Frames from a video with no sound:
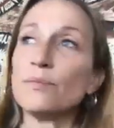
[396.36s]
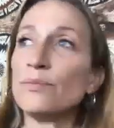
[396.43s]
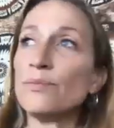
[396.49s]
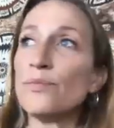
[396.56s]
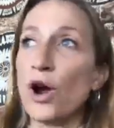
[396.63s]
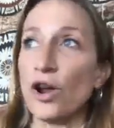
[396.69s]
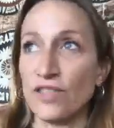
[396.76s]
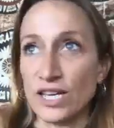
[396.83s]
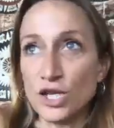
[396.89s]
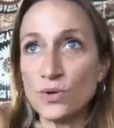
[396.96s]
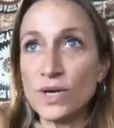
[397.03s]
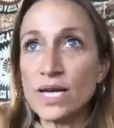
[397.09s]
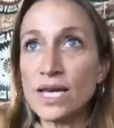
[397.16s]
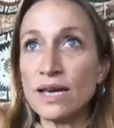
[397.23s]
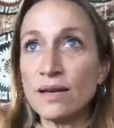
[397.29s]
Are they
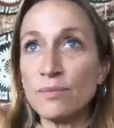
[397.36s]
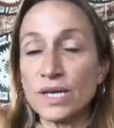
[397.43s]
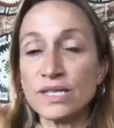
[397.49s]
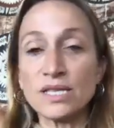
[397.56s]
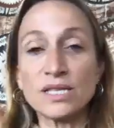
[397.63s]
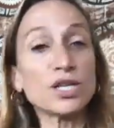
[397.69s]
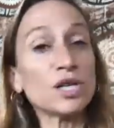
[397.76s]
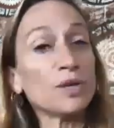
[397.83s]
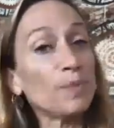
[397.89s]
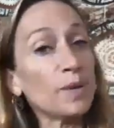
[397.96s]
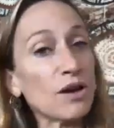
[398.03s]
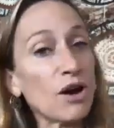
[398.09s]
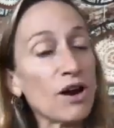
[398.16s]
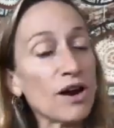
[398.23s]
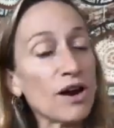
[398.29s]
doing it because it's good
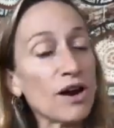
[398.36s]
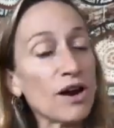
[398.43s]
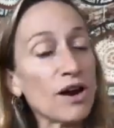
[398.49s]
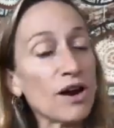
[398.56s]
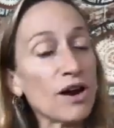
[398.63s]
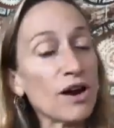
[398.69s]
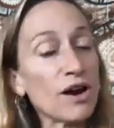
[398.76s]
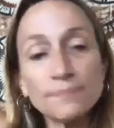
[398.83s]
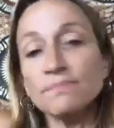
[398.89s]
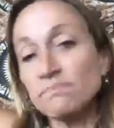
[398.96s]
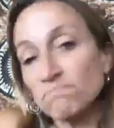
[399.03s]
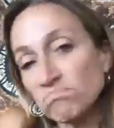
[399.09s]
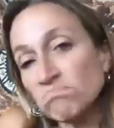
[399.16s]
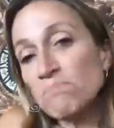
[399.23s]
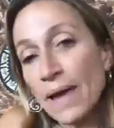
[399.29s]
PR and marketing?
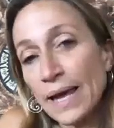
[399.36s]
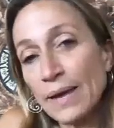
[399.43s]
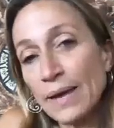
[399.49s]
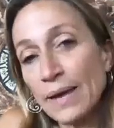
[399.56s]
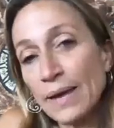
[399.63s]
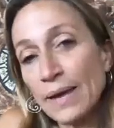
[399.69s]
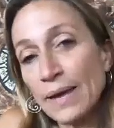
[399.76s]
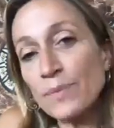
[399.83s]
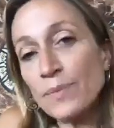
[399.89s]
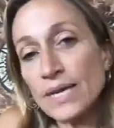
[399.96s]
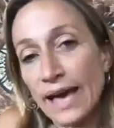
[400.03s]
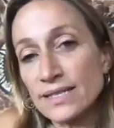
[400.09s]
Maybe yes.